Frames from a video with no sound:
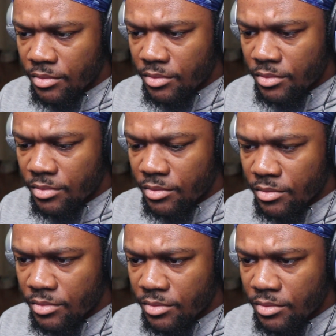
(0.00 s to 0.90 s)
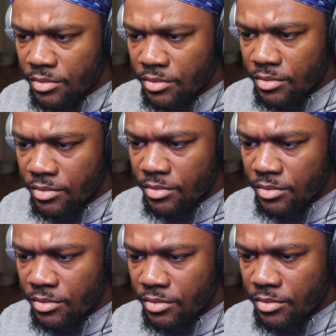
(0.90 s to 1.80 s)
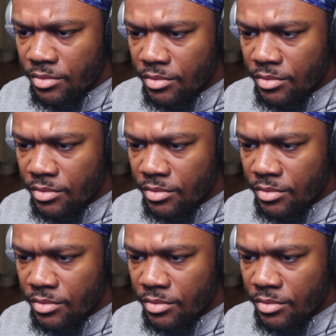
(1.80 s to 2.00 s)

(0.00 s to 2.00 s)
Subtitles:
[no speech]